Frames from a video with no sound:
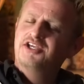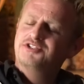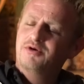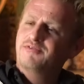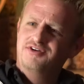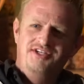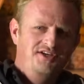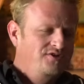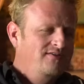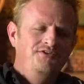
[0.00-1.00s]
So we went for a
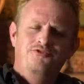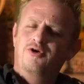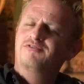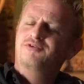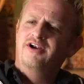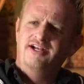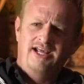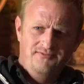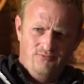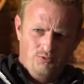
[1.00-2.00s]
test drive, and it drove great. It
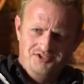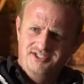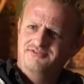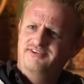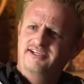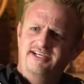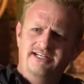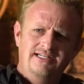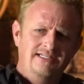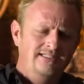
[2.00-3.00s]
had the four point six V
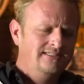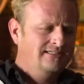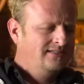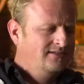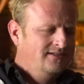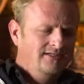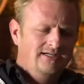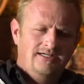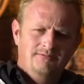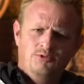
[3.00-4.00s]
eight in it,
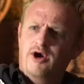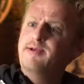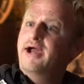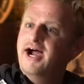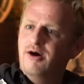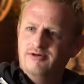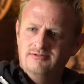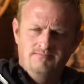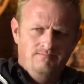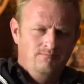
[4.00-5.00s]
um, great
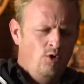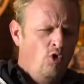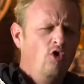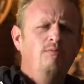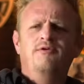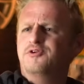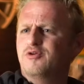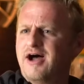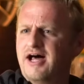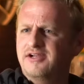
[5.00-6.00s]
power. Horrible
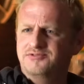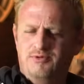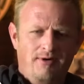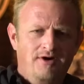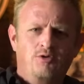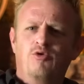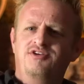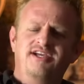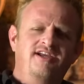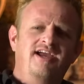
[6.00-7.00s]
fuel mileage. We burned a
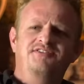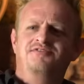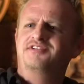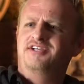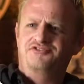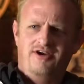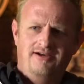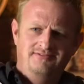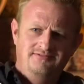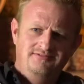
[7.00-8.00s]
quarter tank of gas on test
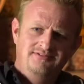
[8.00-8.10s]
drive.